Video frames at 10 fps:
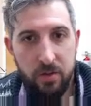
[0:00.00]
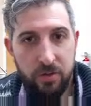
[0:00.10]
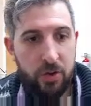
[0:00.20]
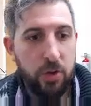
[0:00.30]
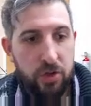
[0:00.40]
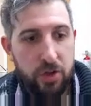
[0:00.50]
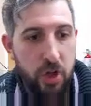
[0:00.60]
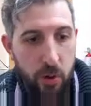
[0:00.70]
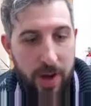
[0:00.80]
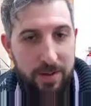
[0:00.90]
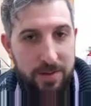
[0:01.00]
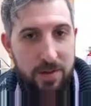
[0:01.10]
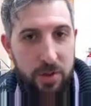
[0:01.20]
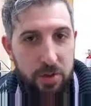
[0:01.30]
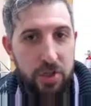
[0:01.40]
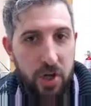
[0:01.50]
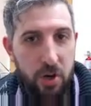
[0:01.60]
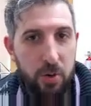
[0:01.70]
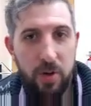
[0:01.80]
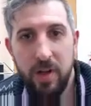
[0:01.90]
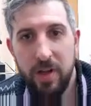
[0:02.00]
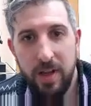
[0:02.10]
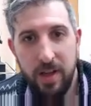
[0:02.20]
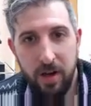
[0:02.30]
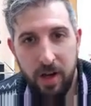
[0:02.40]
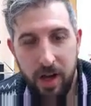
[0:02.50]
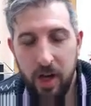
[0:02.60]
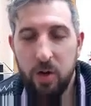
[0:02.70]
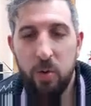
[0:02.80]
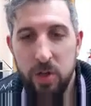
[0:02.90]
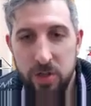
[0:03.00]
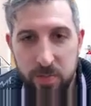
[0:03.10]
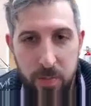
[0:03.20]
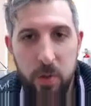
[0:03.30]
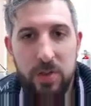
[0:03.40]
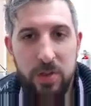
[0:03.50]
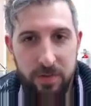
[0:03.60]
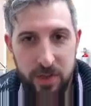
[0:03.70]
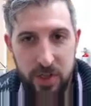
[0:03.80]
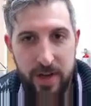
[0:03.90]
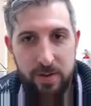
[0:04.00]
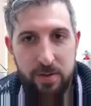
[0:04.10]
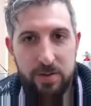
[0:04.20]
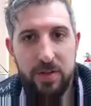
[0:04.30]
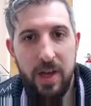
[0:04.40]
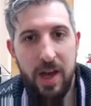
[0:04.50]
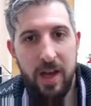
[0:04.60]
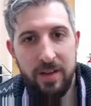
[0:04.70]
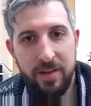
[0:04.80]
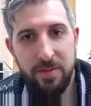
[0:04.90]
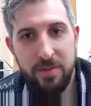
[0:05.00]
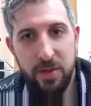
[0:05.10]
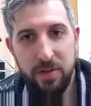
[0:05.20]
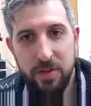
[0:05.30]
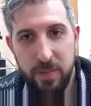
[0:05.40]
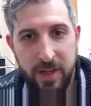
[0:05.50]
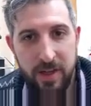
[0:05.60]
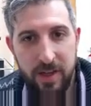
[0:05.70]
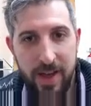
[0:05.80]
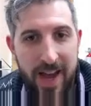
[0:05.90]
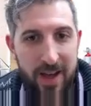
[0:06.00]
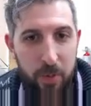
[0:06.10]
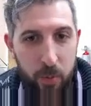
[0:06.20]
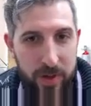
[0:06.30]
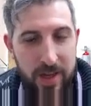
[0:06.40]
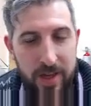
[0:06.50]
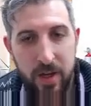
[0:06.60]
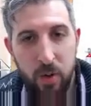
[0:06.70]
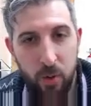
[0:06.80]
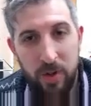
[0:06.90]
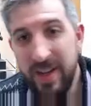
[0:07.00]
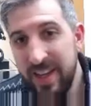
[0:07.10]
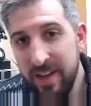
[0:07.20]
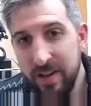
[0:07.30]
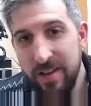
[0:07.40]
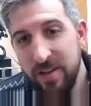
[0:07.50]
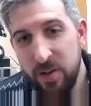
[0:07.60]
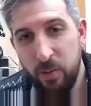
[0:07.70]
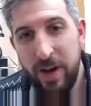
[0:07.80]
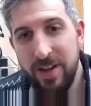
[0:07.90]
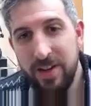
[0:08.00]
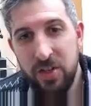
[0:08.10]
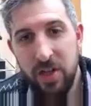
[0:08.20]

good show across most of the channels, and for you to be within or near the range.